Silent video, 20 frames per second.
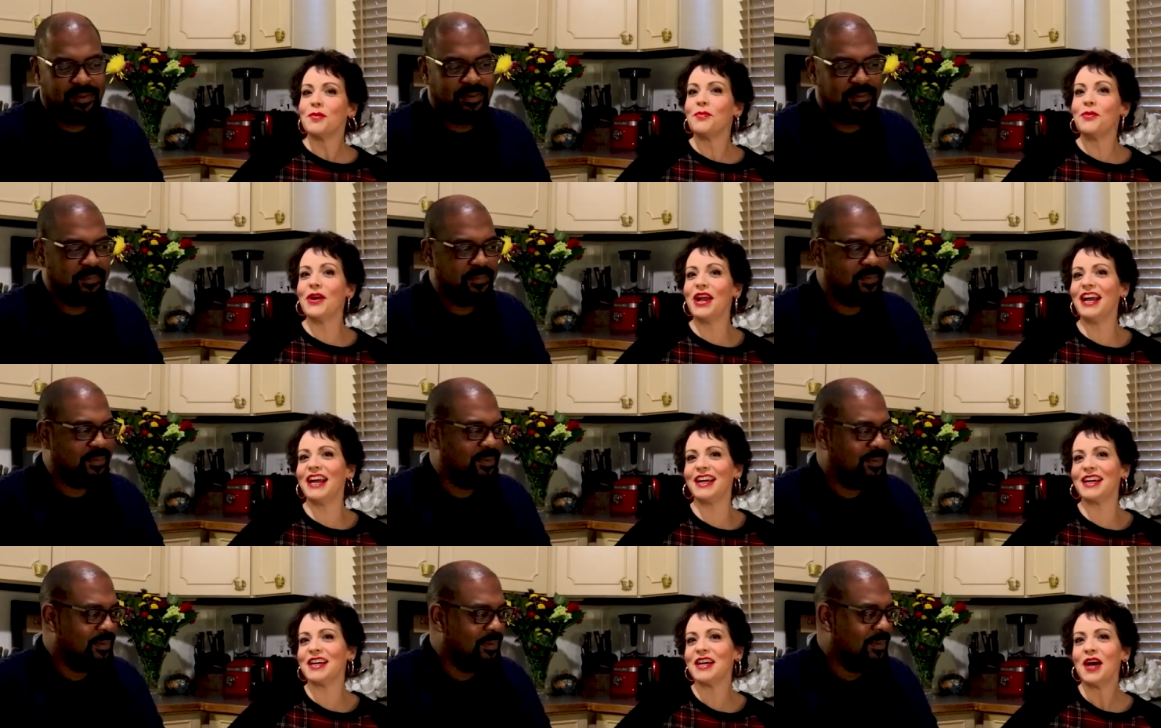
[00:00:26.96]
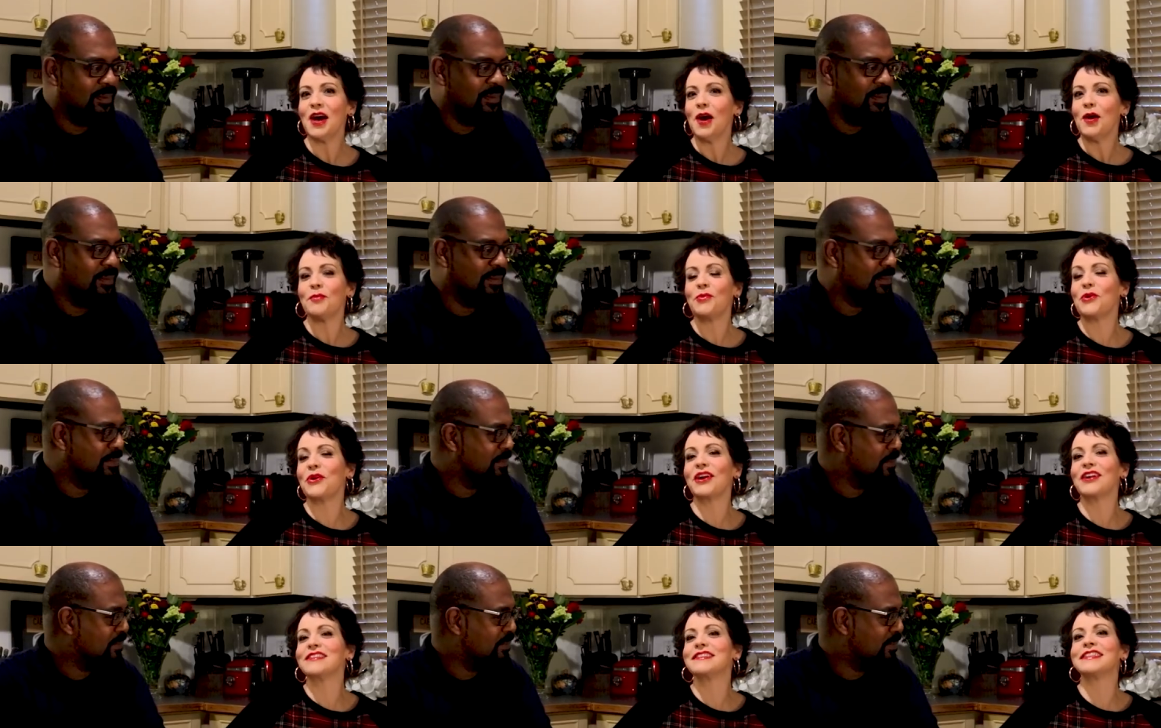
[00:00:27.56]
Speaker 1: oh We
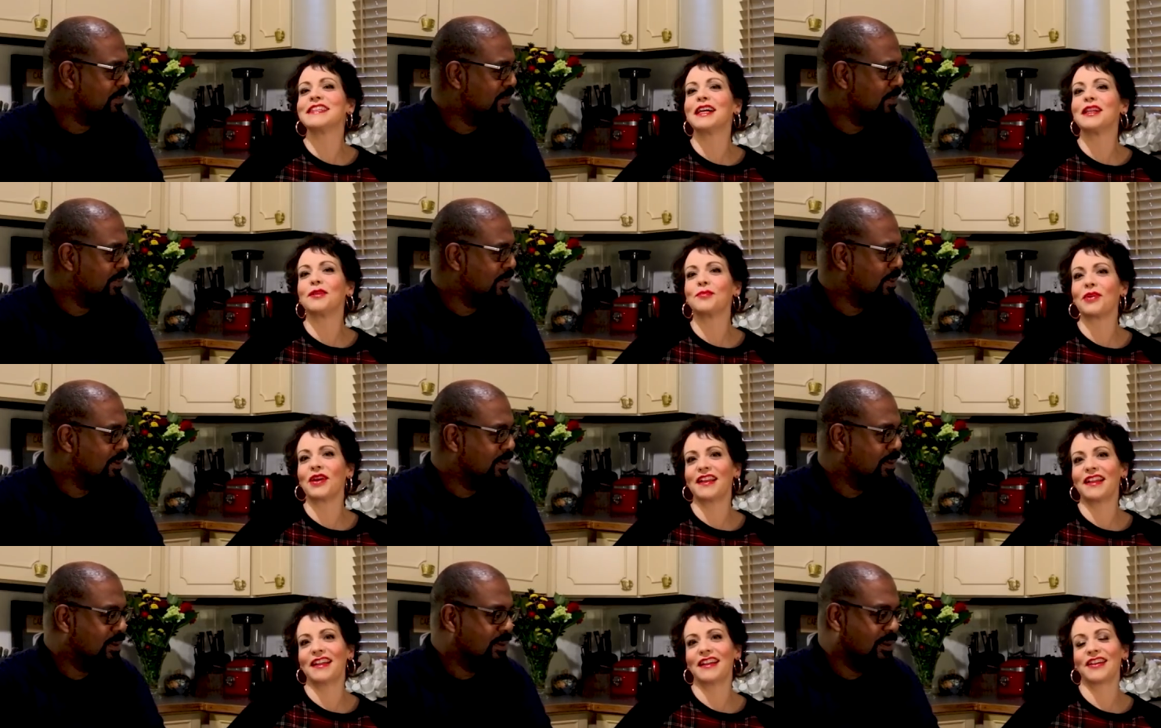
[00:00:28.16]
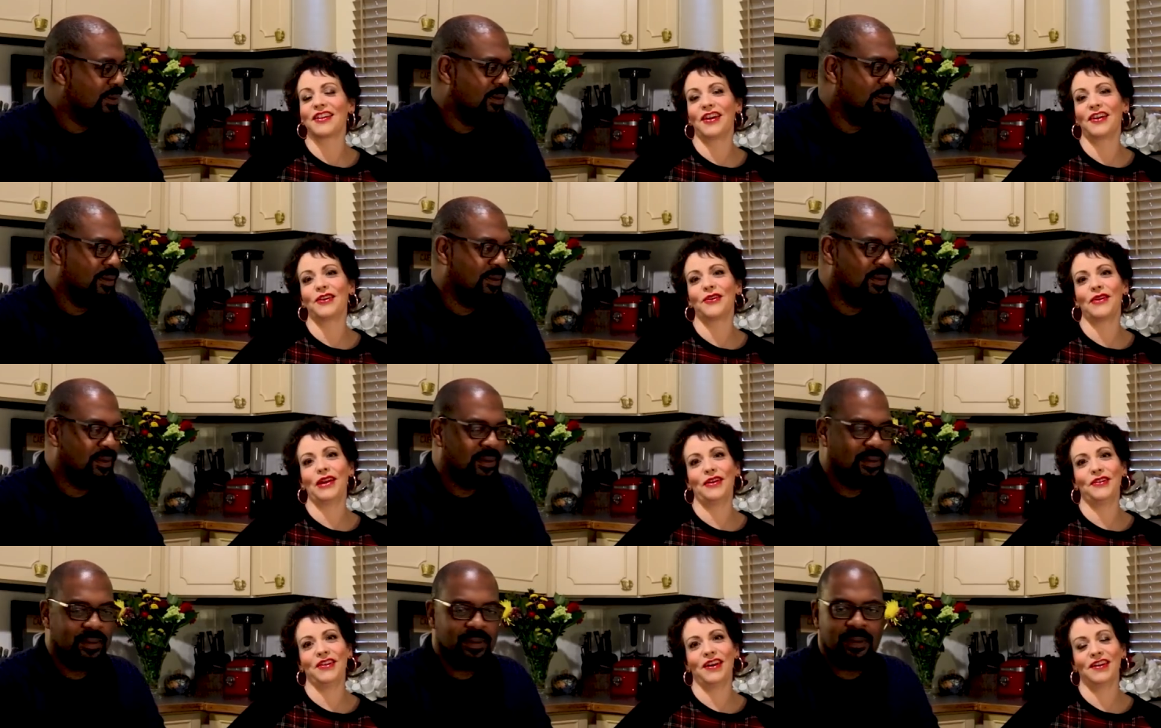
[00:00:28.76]
aren't celebrating it on
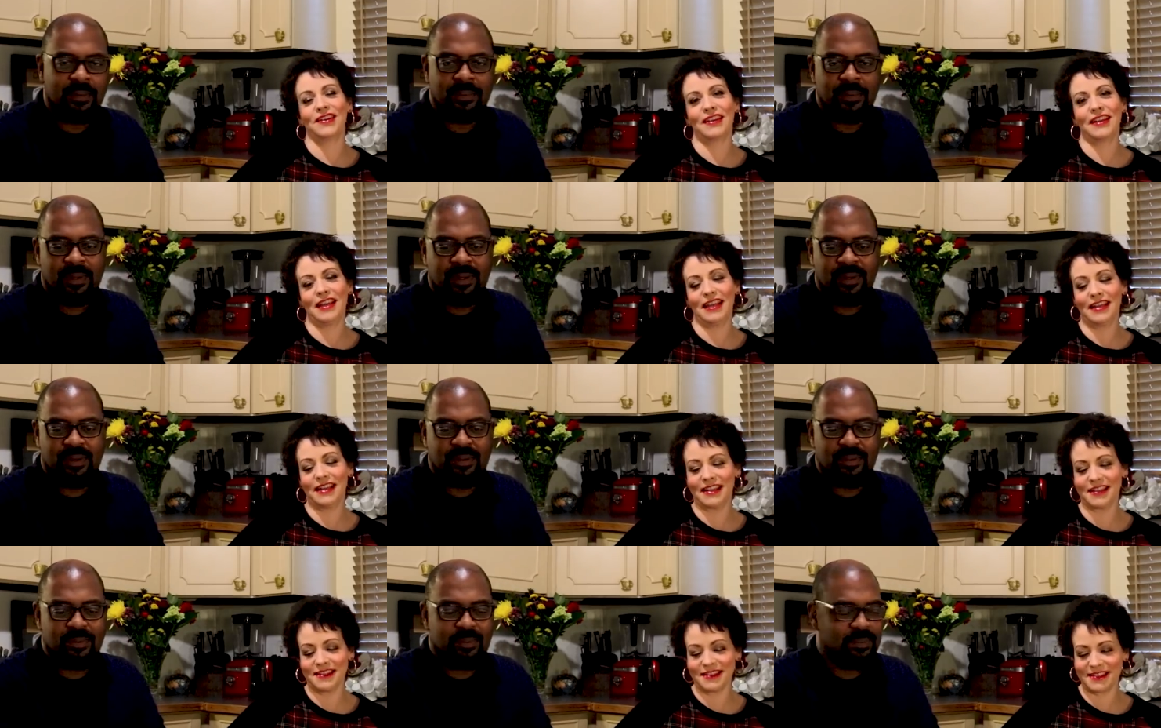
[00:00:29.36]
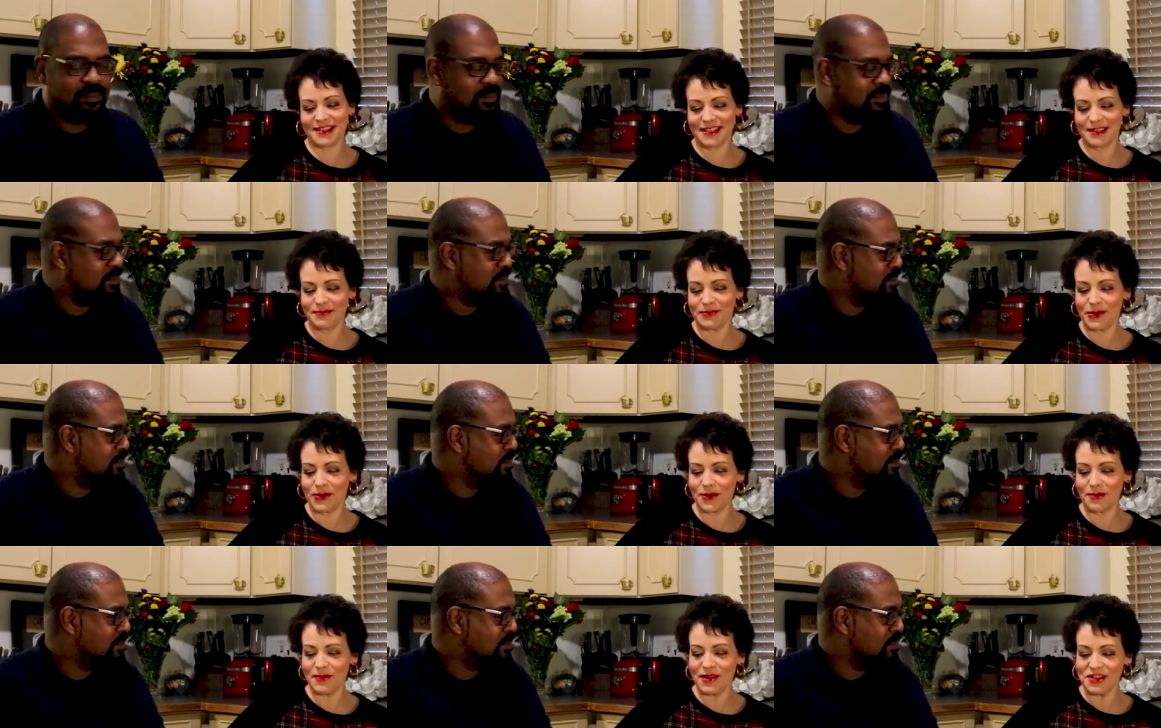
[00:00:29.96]
Groundhog oh Day because the
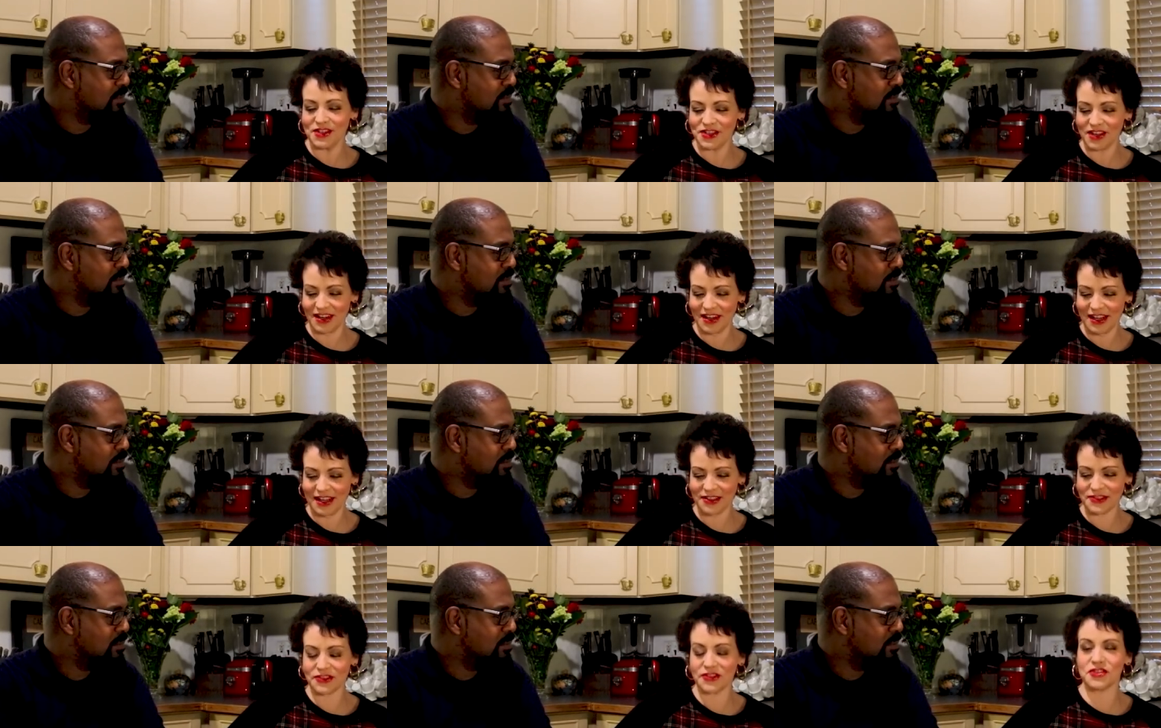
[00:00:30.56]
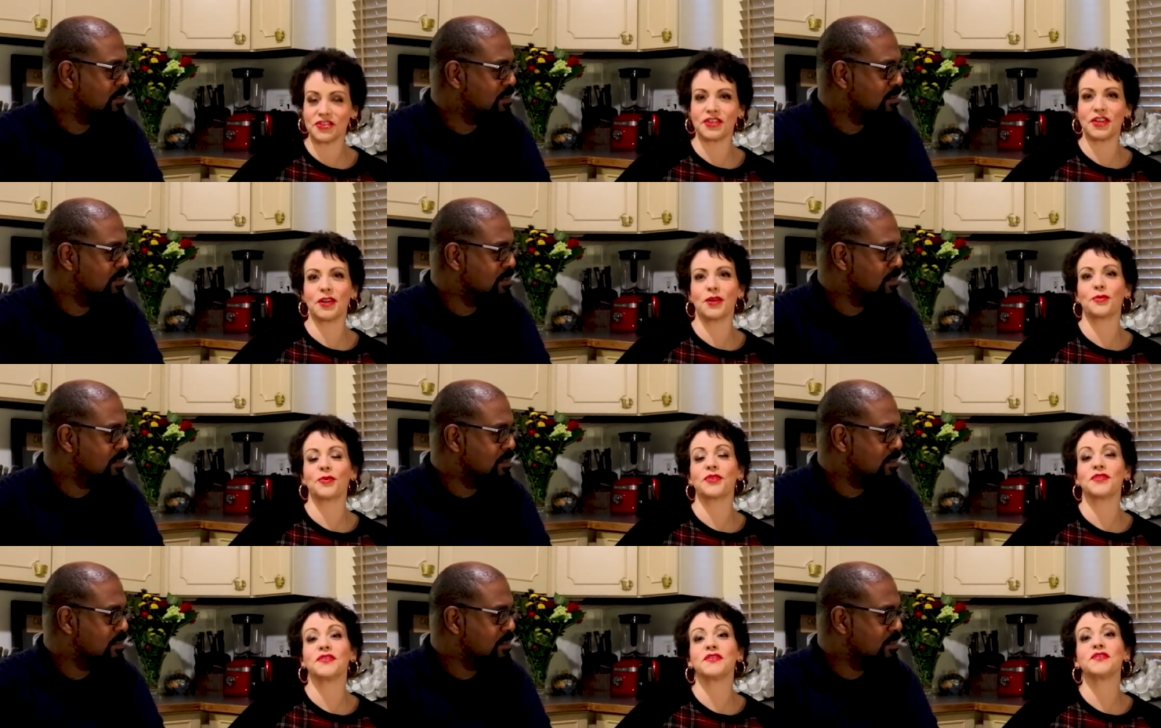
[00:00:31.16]
poor Munchkin has to share
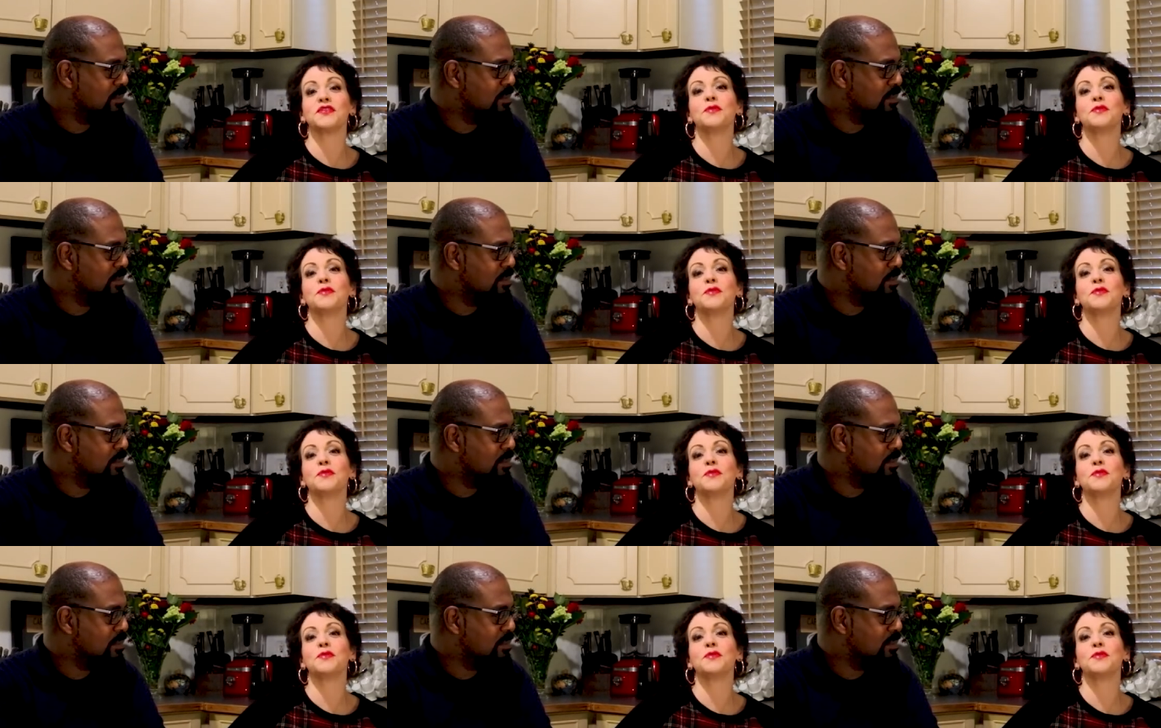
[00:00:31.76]
with the